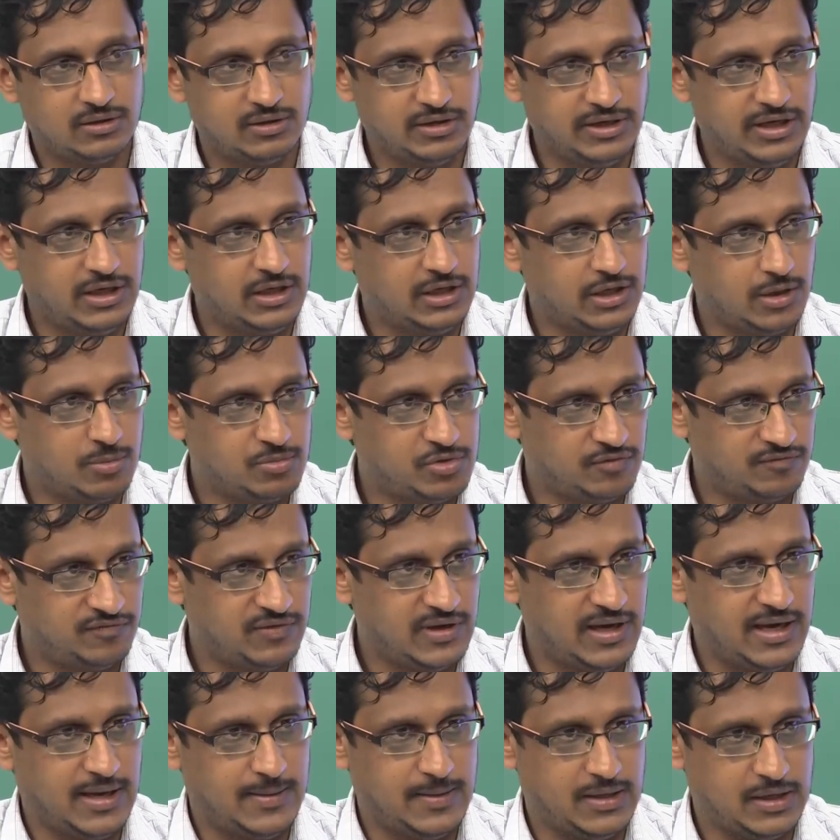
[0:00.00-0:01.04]
in terms of
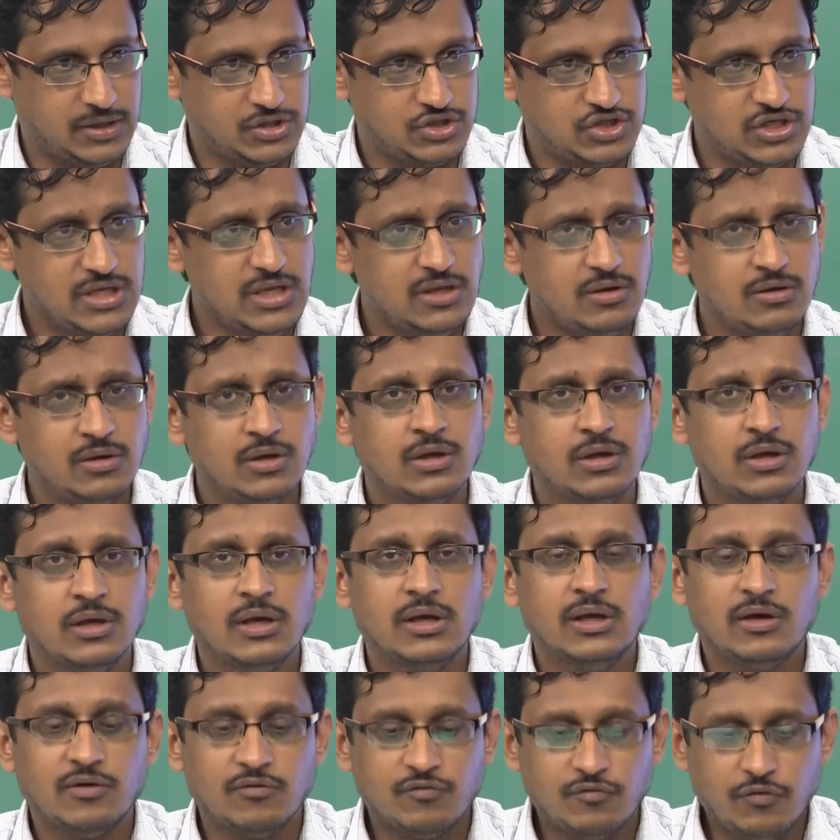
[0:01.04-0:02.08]
the energy.
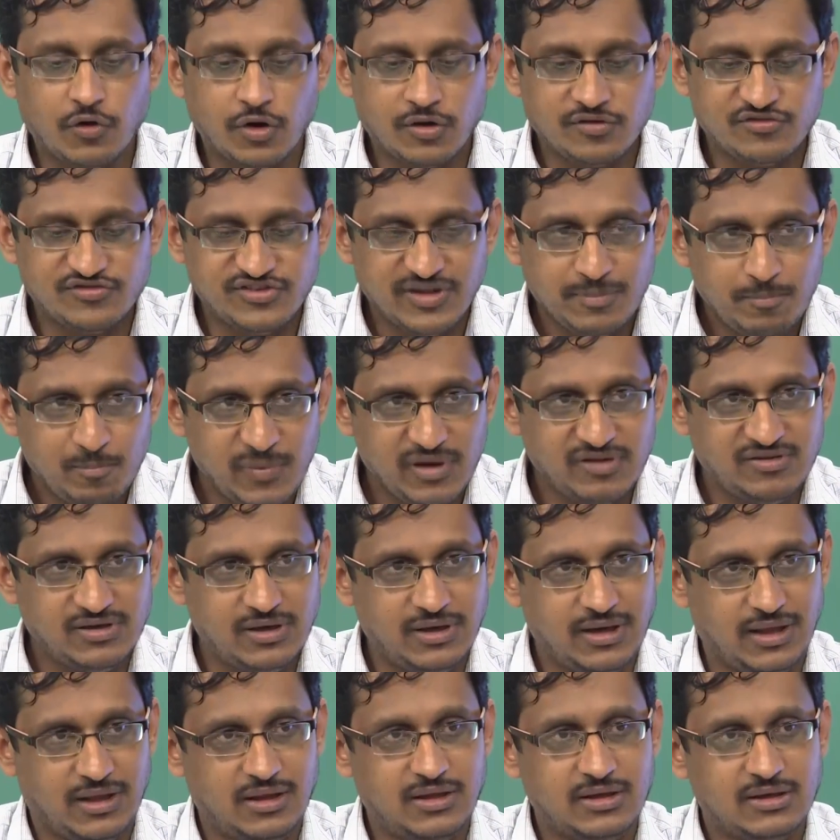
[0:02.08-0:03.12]
For
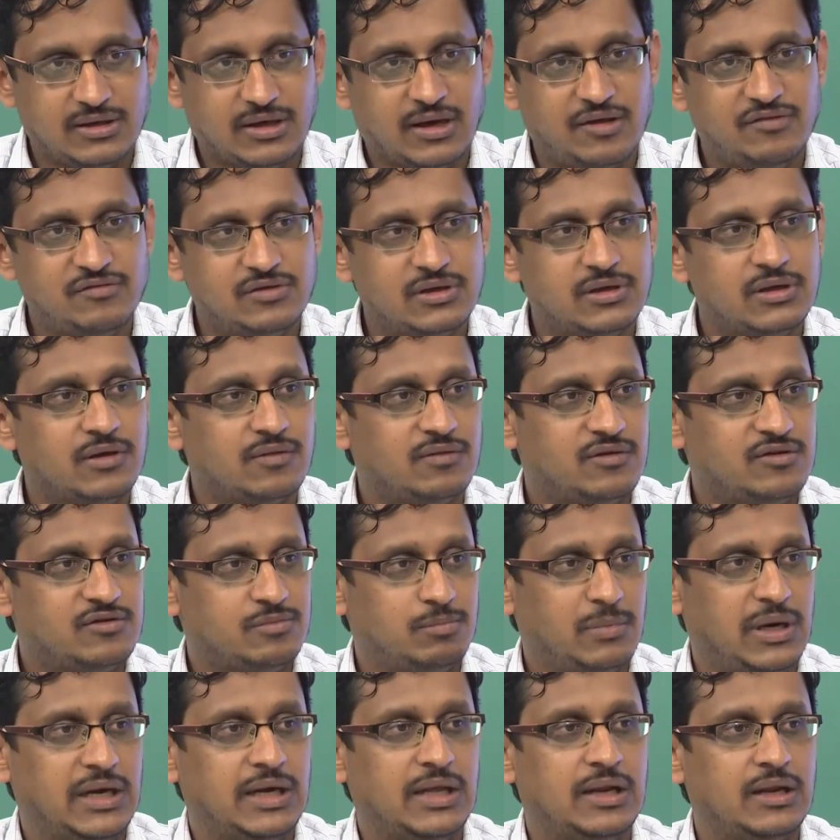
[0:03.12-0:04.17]
simplicity, consider this
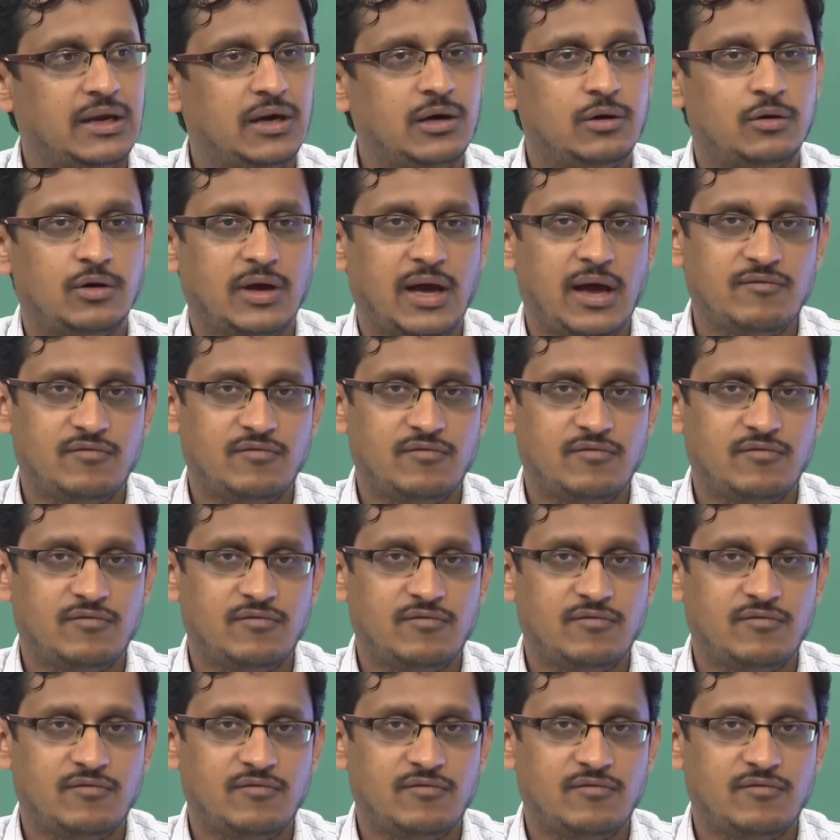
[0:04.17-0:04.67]
material to have